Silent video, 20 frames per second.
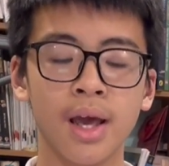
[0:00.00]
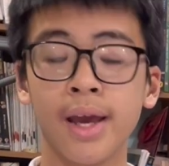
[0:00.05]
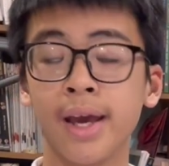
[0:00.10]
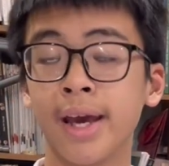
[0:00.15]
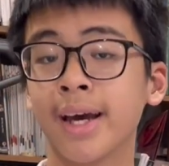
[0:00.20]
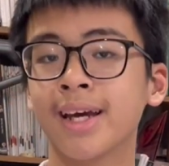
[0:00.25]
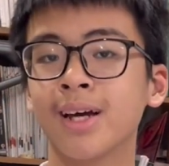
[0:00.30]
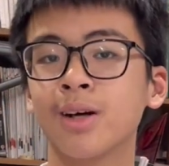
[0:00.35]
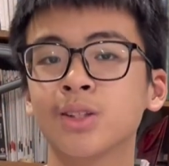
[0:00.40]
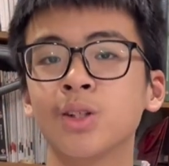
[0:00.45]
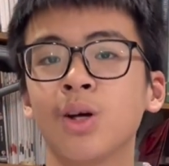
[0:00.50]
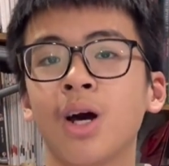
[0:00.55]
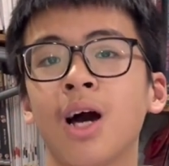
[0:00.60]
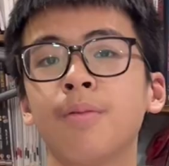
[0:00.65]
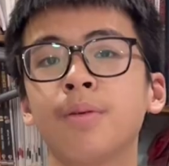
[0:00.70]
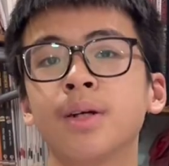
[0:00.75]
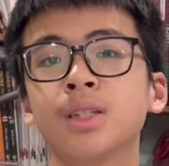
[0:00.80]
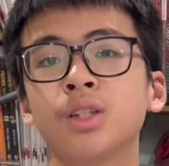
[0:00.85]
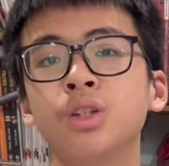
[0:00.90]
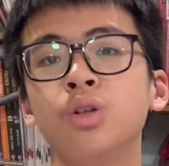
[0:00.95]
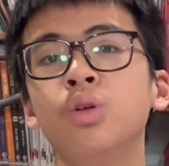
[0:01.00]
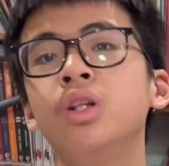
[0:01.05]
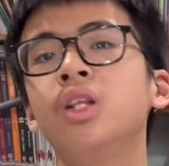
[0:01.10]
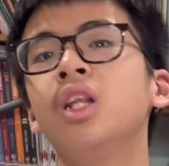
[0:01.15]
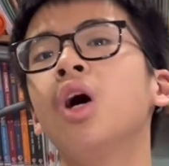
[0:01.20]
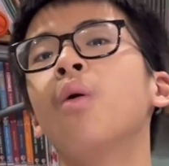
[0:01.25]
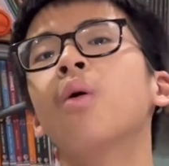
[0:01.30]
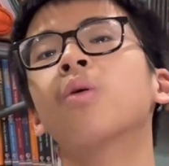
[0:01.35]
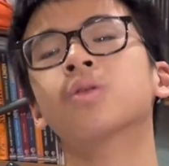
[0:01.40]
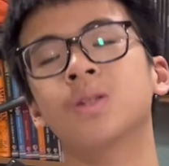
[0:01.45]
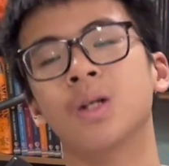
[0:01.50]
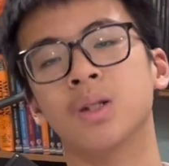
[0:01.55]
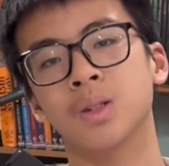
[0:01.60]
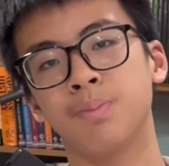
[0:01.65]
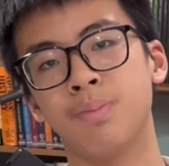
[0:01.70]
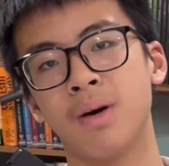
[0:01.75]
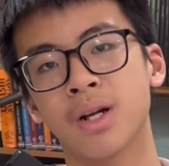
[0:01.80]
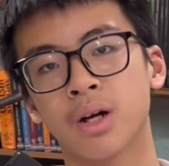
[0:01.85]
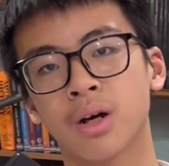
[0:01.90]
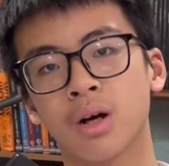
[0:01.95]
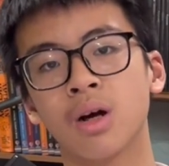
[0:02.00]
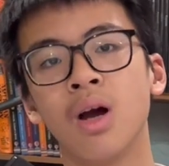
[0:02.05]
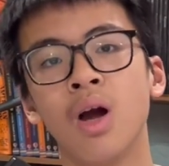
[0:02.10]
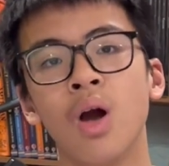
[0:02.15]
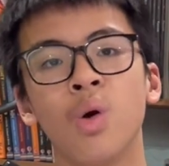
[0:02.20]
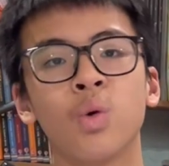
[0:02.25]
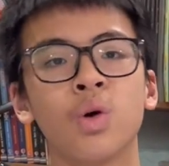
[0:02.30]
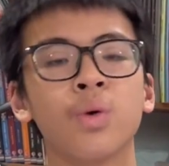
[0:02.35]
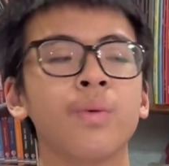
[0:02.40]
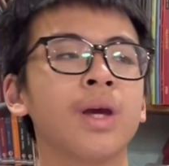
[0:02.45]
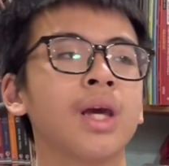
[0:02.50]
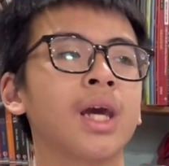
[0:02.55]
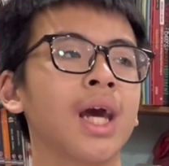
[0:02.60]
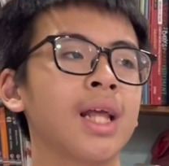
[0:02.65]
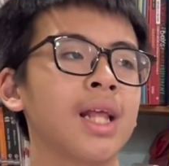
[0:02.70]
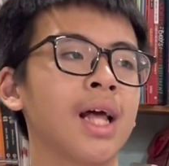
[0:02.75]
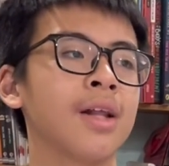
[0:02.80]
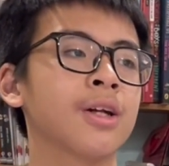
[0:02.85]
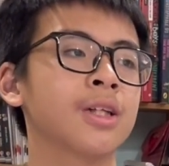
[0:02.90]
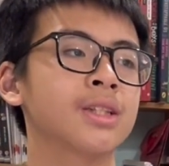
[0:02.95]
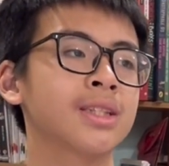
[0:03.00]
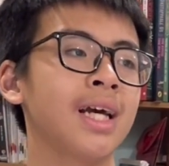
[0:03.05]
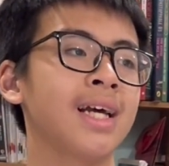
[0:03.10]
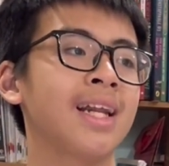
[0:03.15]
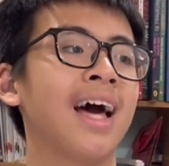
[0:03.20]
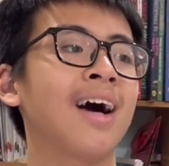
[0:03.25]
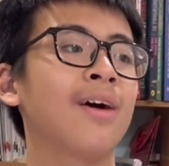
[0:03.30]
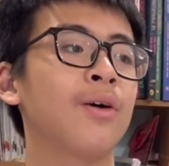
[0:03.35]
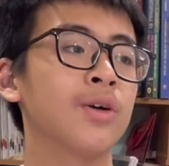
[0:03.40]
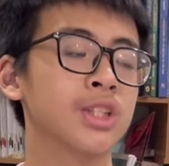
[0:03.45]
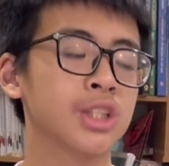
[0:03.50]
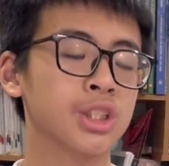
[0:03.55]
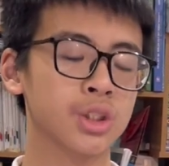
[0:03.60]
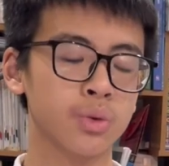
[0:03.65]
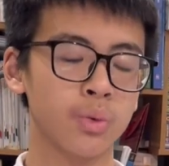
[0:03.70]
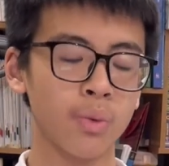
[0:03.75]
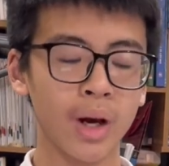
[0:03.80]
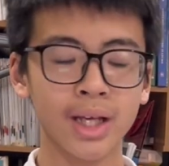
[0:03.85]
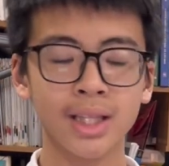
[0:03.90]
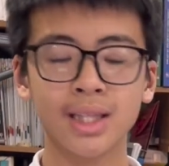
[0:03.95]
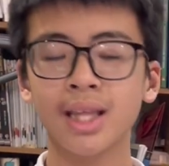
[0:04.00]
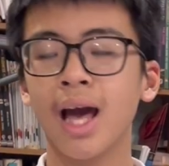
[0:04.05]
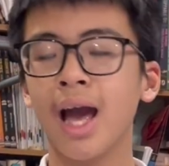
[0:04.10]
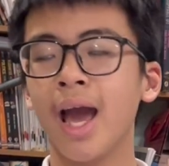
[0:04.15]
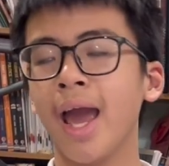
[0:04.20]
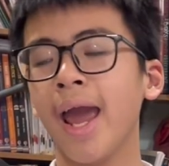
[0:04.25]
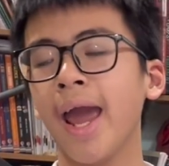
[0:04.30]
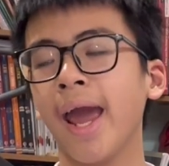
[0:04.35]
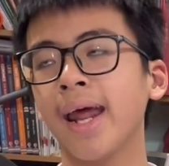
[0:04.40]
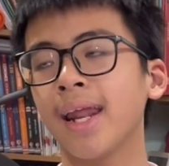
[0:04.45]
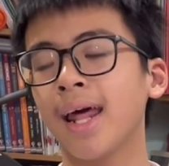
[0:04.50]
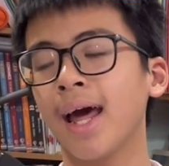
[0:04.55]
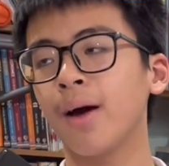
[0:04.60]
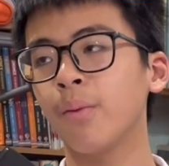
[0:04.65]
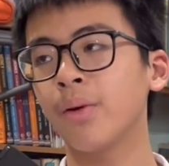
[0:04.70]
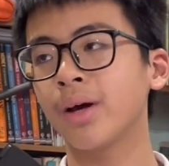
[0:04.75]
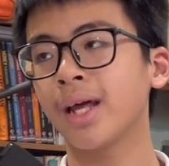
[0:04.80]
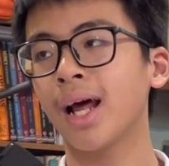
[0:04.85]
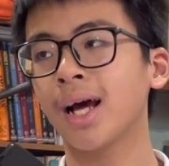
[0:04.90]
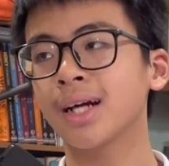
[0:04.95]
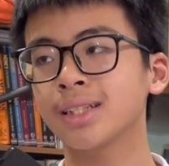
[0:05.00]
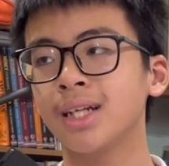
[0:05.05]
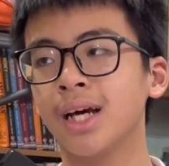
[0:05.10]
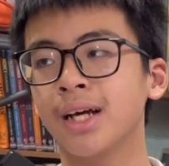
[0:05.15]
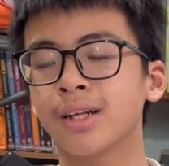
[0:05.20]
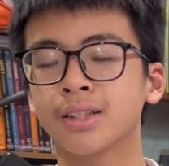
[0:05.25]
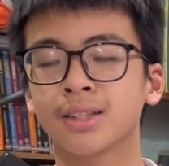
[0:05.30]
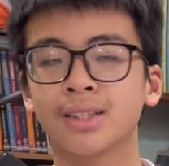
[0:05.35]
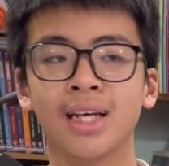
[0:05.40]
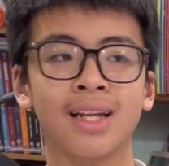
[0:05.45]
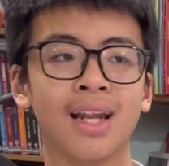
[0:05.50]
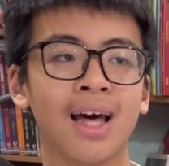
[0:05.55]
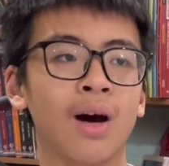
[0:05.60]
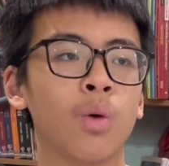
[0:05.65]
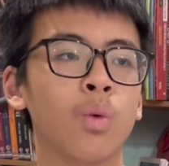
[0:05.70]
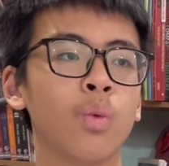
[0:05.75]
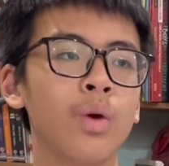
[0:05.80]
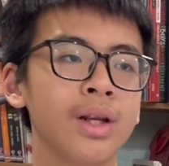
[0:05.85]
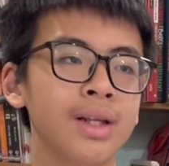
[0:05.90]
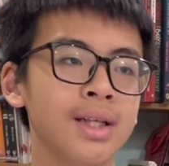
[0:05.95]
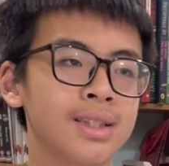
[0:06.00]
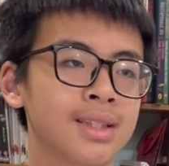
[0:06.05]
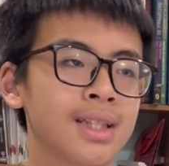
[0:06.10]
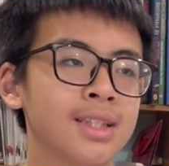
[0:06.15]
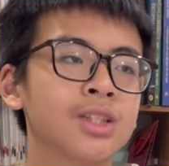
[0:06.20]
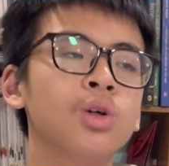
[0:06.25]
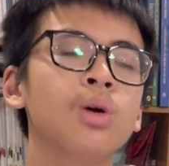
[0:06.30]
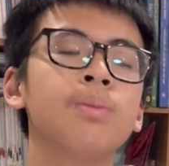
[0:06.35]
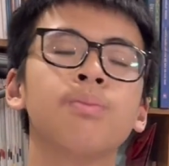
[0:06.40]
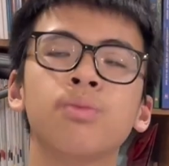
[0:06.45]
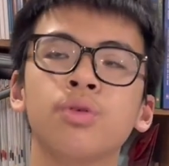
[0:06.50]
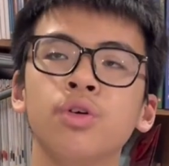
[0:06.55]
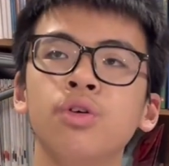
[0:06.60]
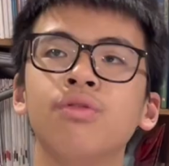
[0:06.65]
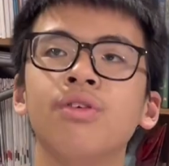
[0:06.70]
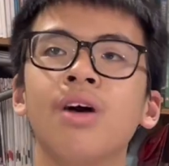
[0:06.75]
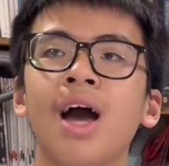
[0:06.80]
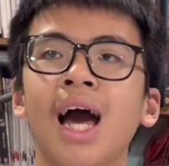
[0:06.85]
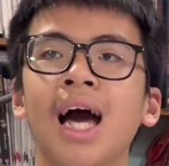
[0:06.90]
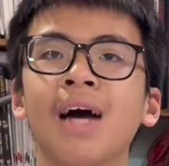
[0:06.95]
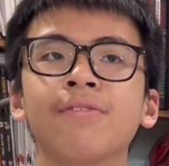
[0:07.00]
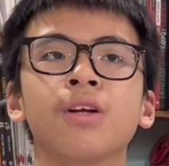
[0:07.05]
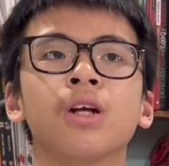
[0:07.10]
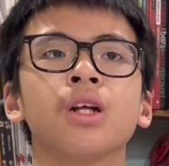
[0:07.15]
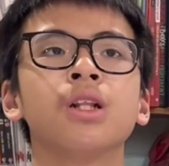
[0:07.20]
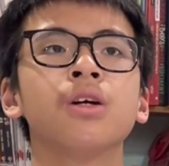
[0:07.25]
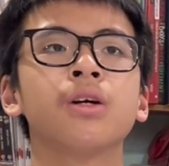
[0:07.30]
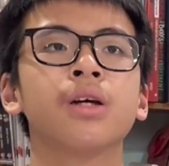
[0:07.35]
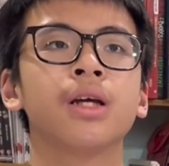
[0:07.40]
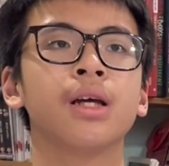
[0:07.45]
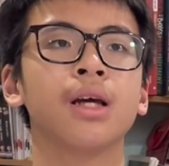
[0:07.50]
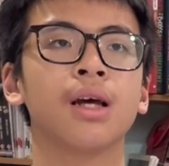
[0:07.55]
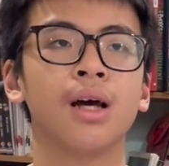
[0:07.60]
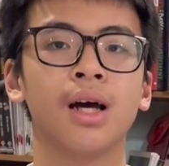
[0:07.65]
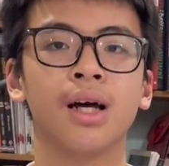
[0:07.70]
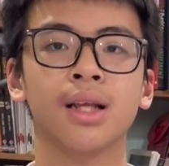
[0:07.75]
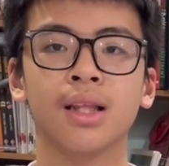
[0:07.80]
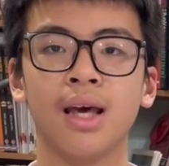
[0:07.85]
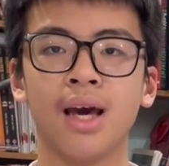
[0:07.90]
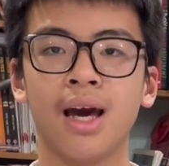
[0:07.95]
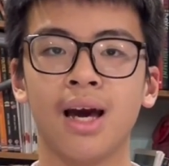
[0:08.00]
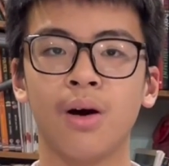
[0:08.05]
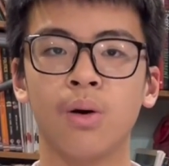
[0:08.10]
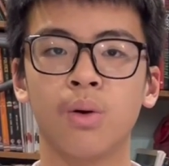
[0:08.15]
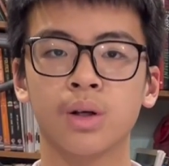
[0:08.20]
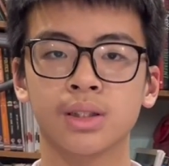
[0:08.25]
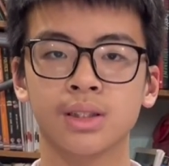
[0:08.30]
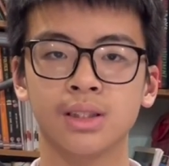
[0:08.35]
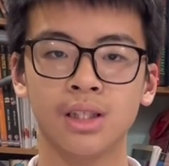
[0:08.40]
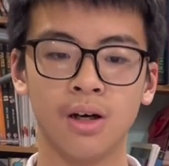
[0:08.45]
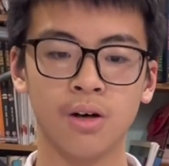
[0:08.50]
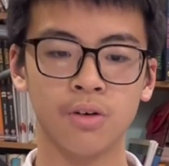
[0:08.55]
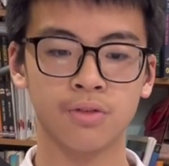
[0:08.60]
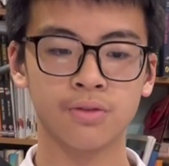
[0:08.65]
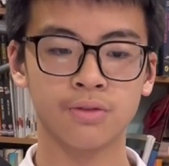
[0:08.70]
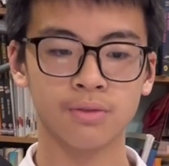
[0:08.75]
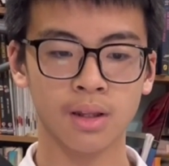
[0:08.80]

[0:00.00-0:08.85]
It can also help us to know ourselves better when we can understand our strength, and we can actually understand our weaknesses to improve after looking at ourselves.